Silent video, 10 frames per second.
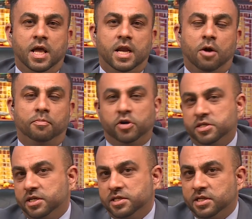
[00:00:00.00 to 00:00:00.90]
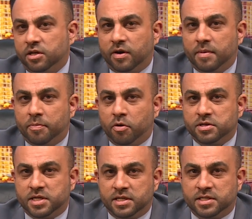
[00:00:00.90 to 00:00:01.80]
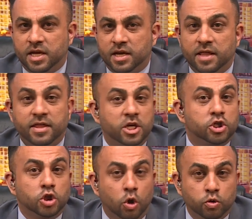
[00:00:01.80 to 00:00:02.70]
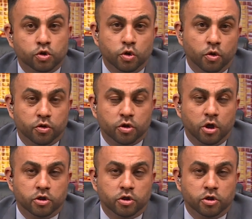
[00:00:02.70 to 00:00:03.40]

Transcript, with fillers: Now, President Cyril Ramaphosa said there is no truth